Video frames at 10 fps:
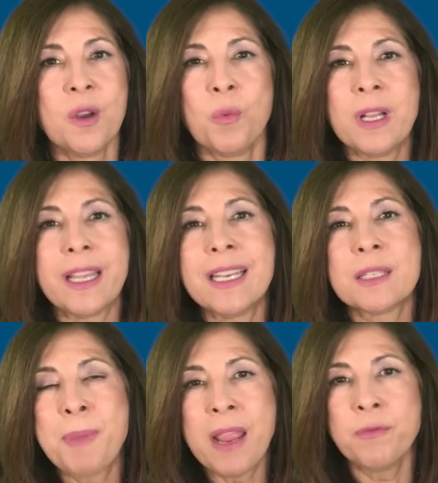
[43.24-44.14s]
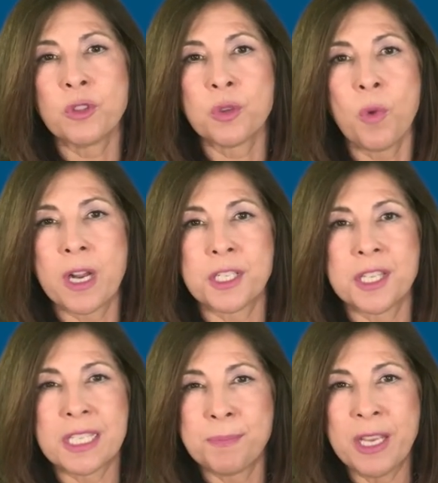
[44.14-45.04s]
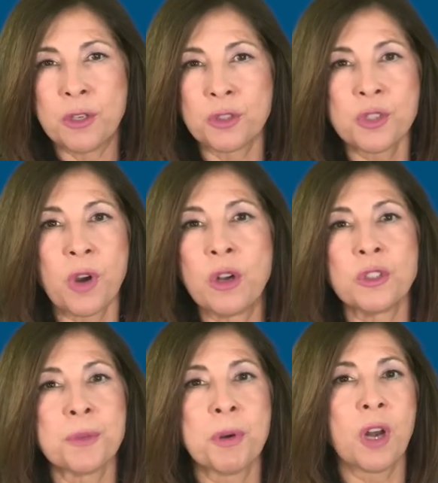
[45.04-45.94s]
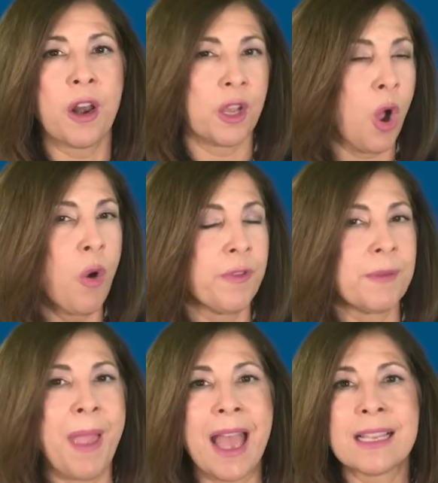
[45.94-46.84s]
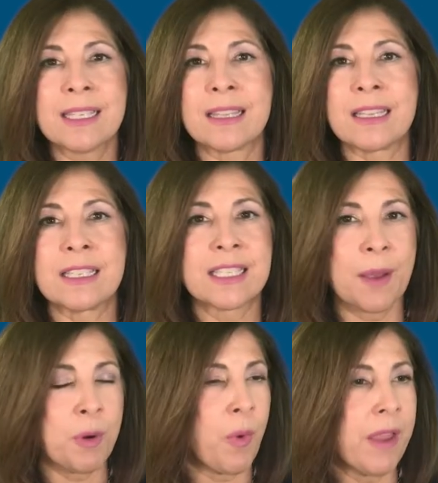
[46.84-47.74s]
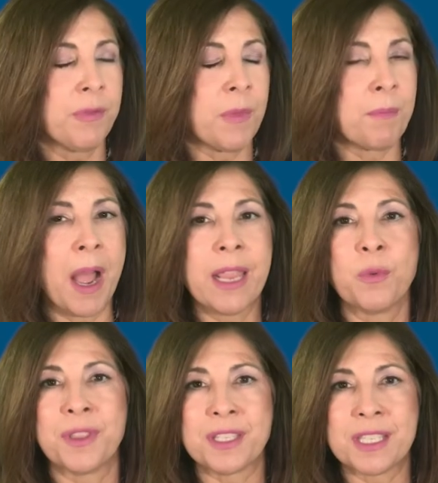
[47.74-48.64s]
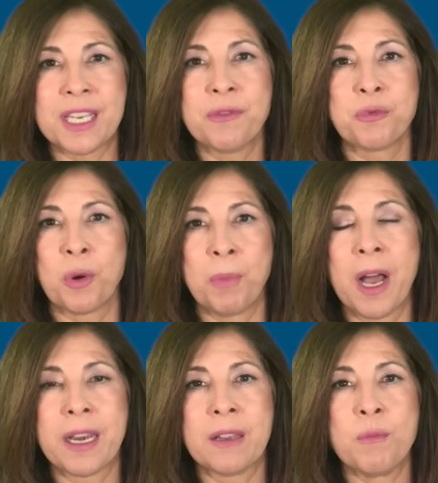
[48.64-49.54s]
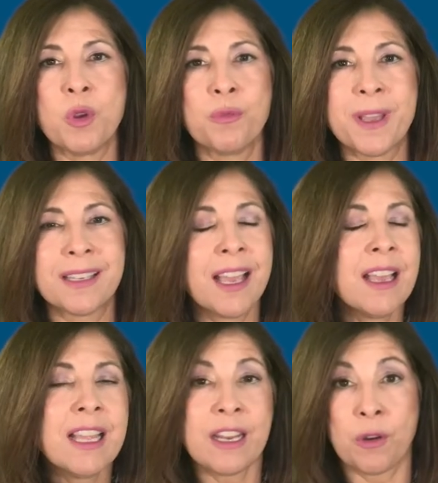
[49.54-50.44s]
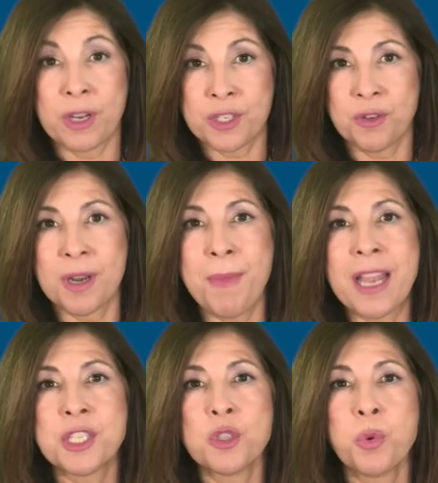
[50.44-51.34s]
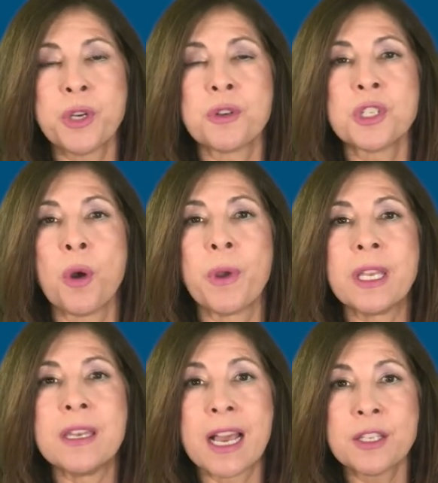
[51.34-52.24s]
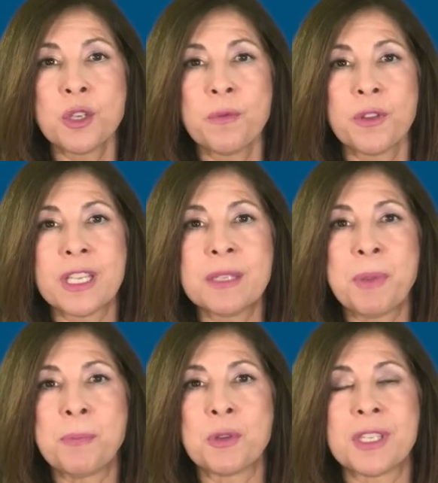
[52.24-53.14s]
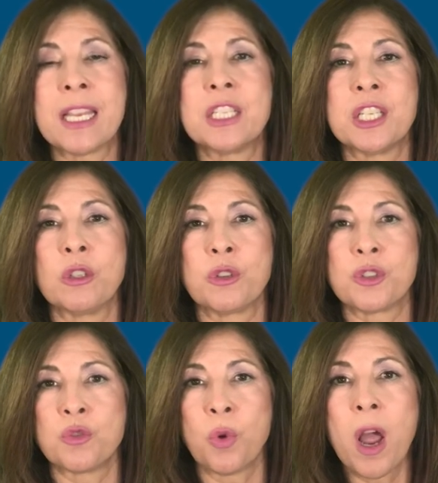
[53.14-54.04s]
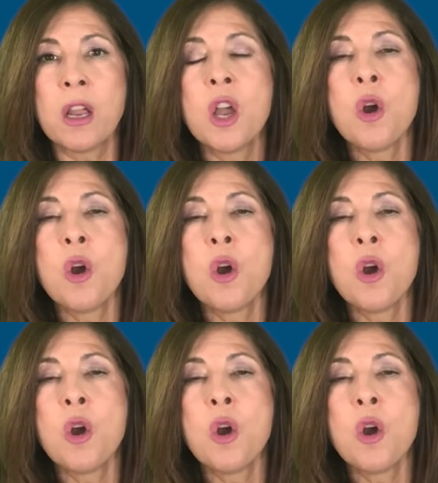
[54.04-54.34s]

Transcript: Well, it is painful to watch the speaker struggle to put on a COVID mask and then step away from the mic with a stiff, robotic movement. Now, as you can imagine, Twitter is going nuts over this. People saying she looks drunk.